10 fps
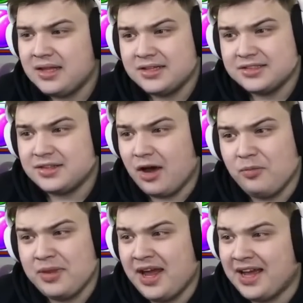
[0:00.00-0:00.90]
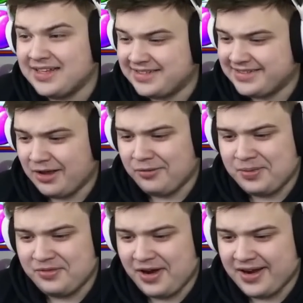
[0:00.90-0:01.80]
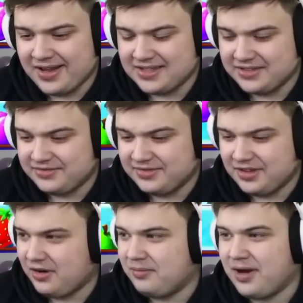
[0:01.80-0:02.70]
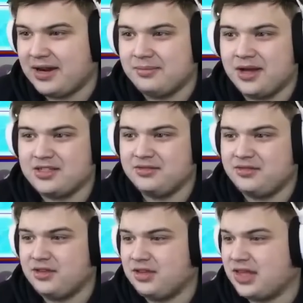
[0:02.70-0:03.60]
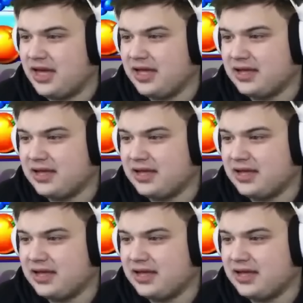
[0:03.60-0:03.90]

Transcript: That would be nice. That would be very nice. If, oh, man, imagine 30k.